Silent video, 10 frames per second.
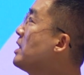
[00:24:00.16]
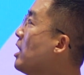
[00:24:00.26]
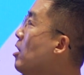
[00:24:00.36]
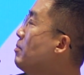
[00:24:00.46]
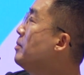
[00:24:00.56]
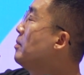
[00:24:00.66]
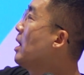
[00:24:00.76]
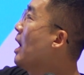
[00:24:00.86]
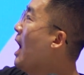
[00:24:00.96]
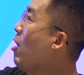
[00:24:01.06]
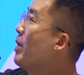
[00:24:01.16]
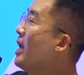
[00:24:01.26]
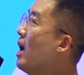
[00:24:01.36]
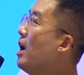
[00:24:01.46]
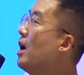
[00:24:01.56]
set up how
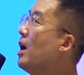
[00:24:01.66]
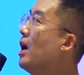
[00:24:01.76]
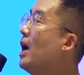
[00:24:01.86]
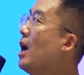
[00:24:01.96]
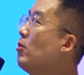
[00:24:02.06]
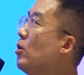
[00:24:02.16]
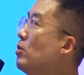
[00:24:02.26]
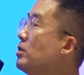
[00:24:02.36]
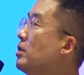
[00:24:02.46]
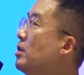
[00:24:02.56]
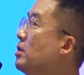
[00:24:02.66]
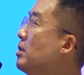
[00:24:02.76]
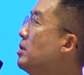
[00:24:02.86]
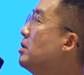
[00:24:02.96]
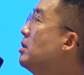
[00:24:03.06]
long
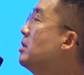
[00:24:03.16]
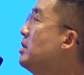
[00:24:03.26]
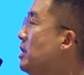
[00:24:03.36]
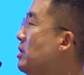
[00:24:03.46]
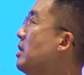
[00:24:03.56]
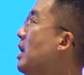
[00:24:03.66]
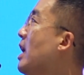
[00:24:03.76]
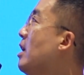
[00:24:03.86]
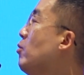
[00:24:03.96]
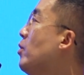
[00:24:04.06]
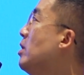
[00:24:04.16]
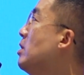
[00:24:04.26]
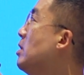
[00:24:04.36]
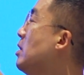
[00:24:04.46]
this delay will.